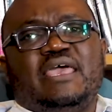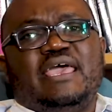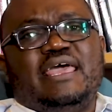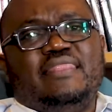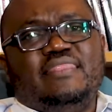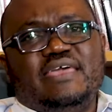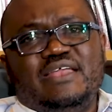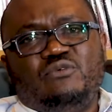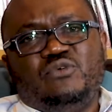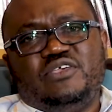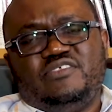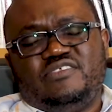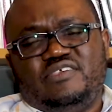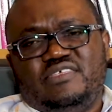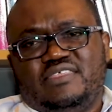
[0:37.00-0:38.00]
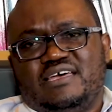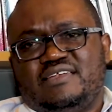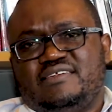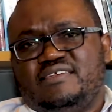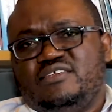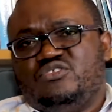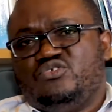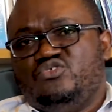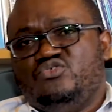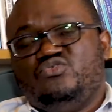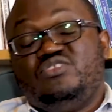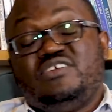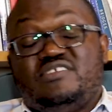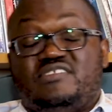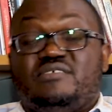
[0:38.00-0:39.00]
And then we see that in the
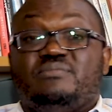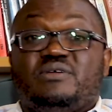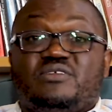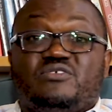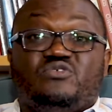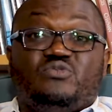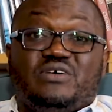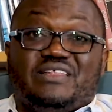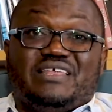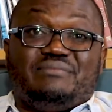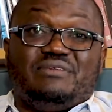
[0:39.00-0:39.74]
New Testament as well.